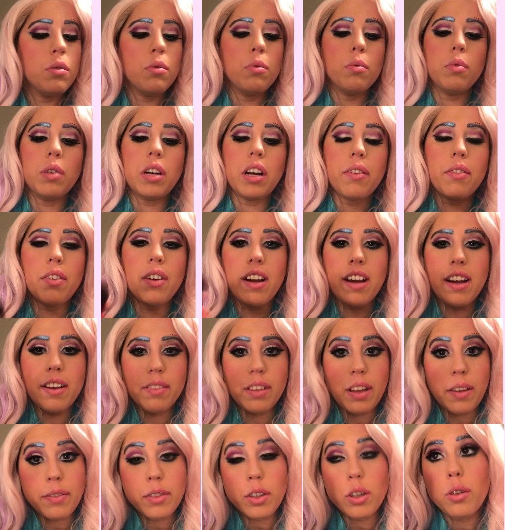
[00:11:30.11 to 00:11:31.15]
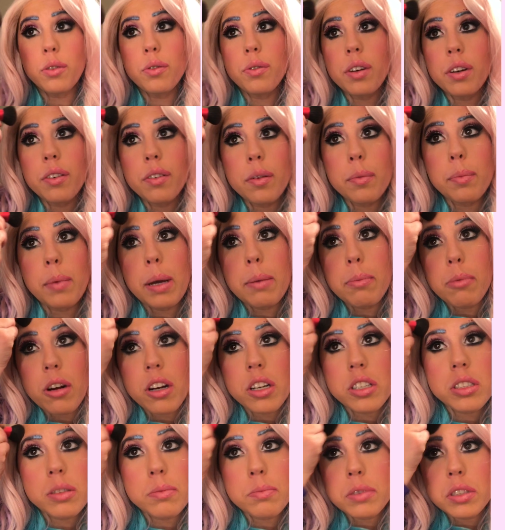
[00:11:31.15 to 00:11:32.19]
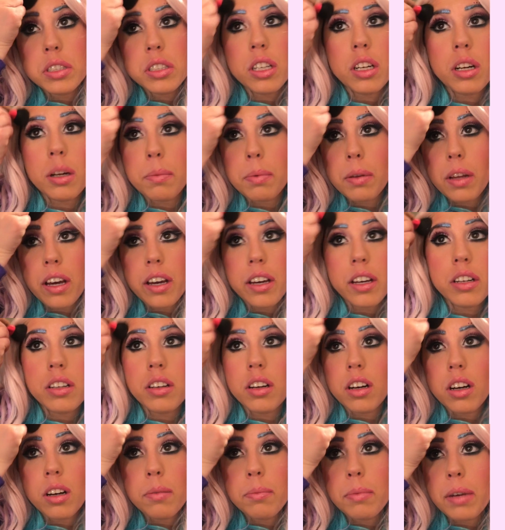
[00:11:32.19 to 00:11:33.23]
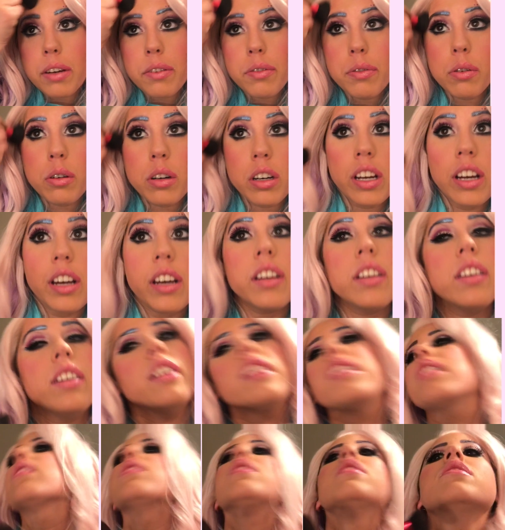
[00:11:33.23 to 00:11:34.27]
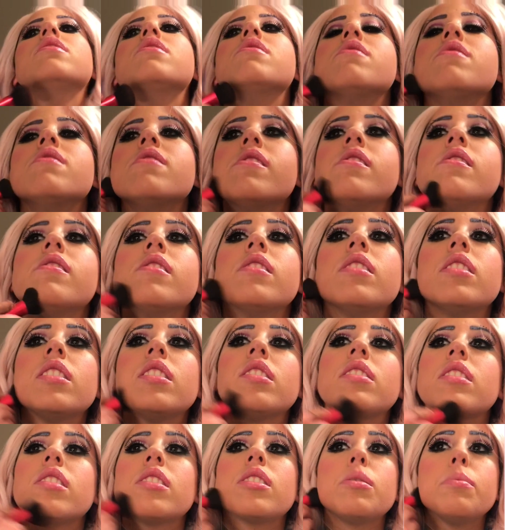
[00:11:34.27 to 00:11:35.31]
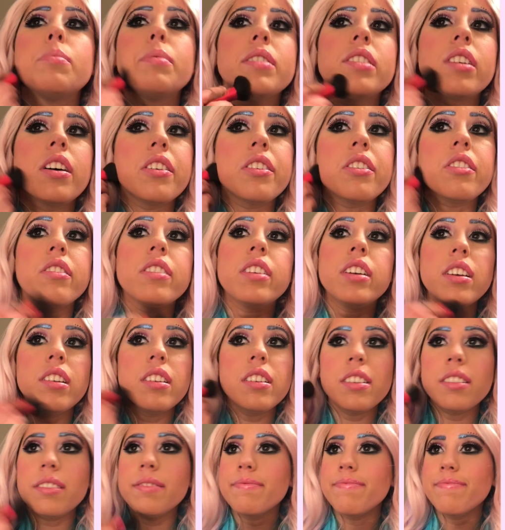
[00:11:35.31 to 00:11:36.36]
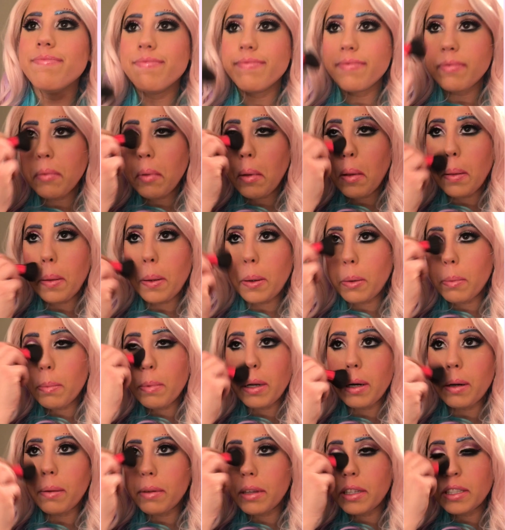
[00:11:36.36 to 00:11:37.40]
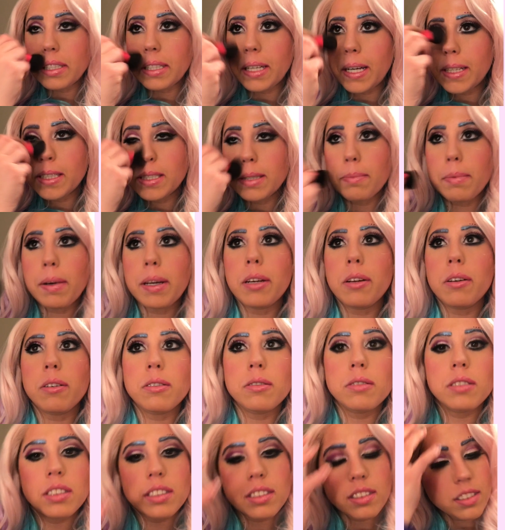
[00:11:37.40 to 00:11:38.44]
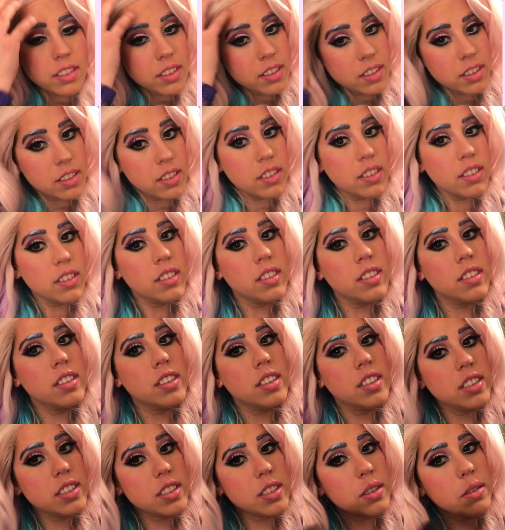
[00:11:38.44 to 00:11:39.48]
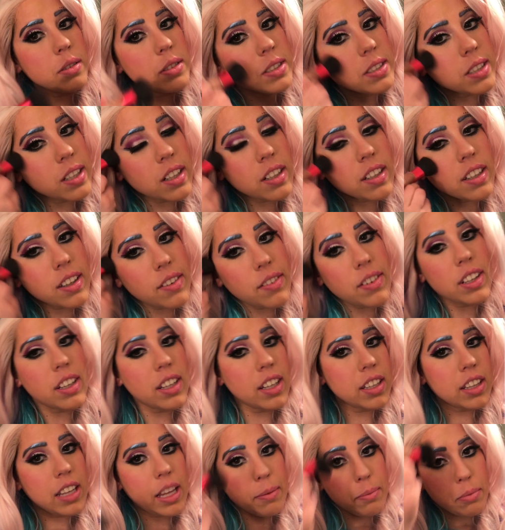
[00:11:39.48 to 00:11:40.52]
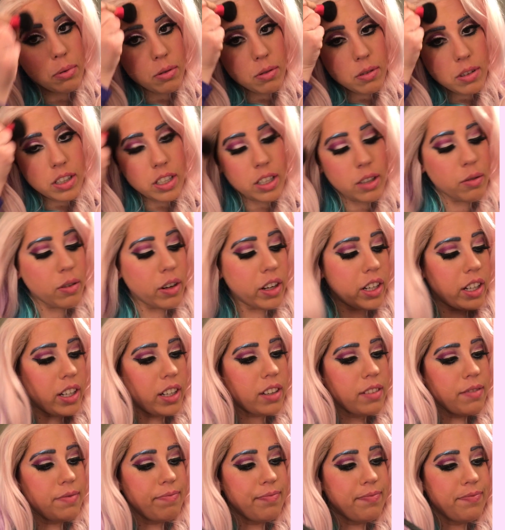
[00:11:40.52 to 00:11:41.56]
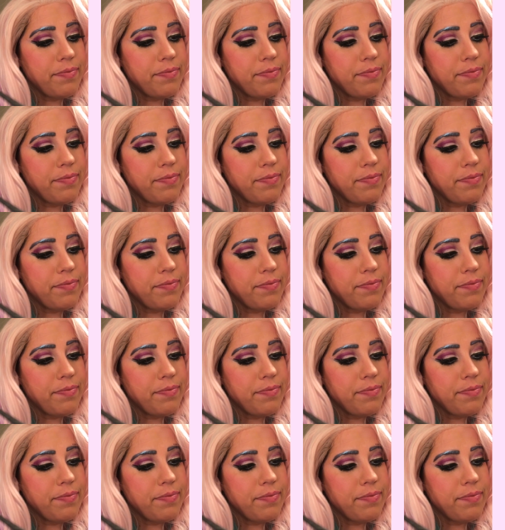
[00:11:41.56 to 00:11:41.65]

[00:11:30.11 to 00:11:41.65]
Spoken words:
Whatever I have left over from my brush, I'm just gonna apply it on my forehead here, a little bit underneath, a little bit on the sides of my nose. So it's gonna give it like that pretty radiant.